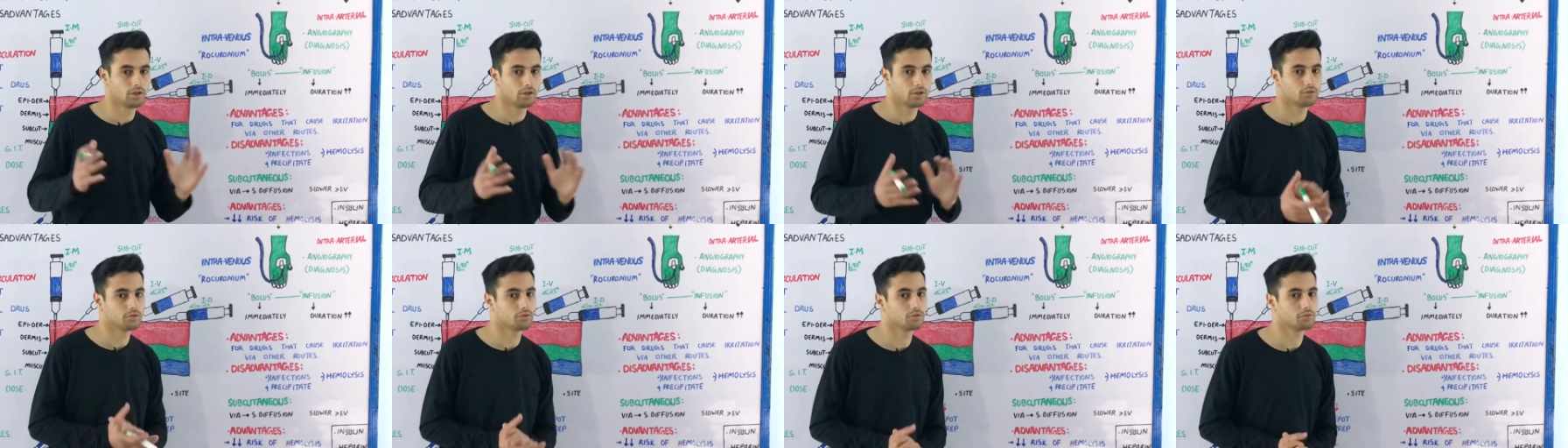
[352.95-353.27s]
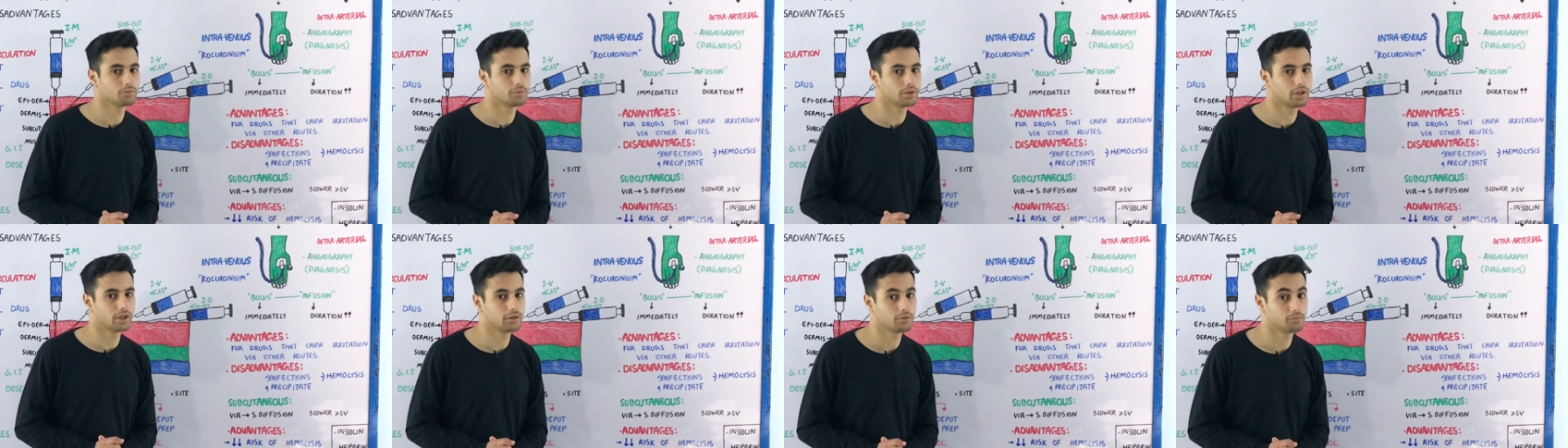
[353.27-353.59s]

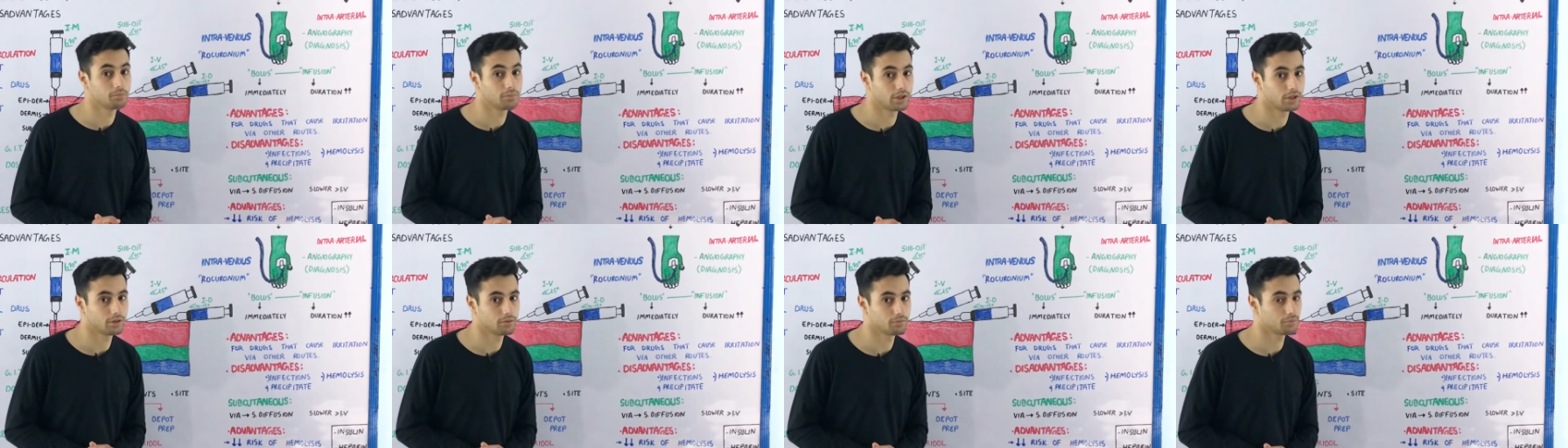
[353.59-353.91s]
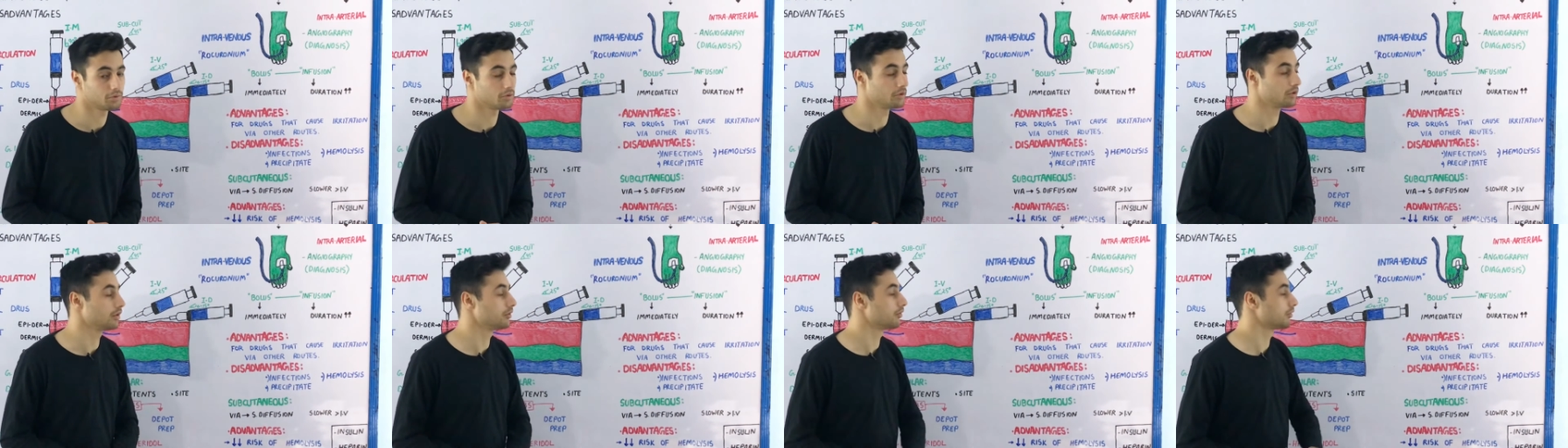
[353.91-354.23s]
Don't mind my
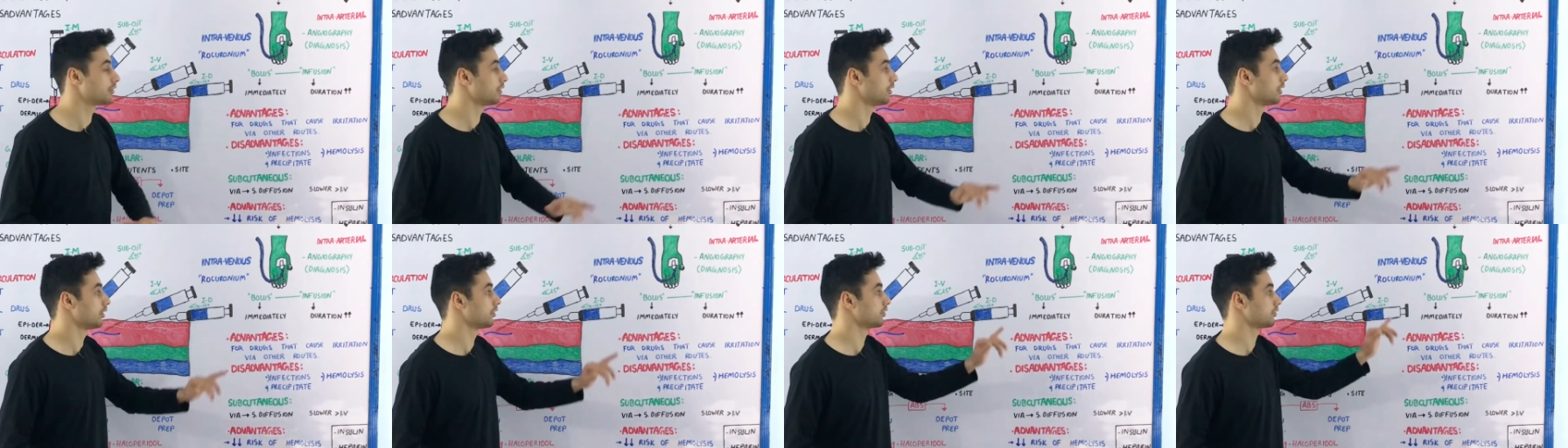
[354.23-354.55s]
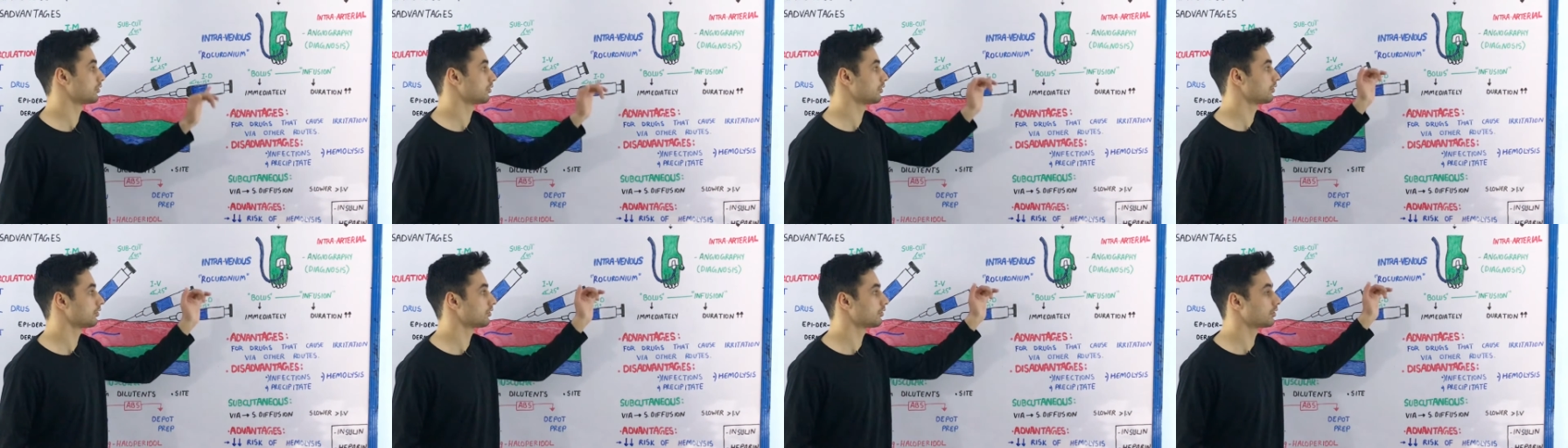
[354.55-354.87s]

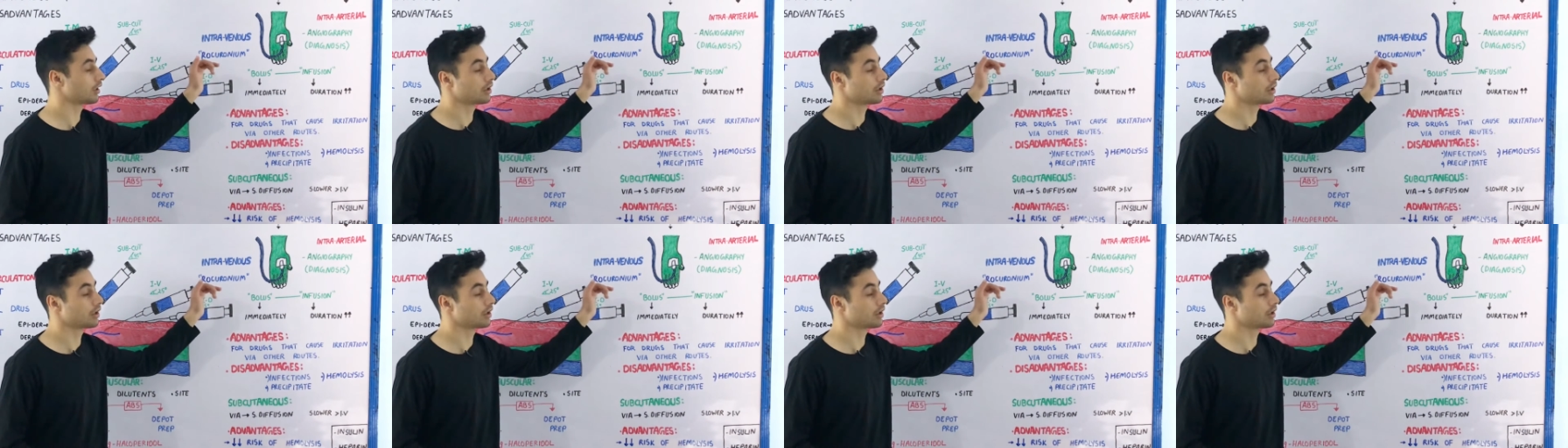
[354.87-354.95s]
pronunciations.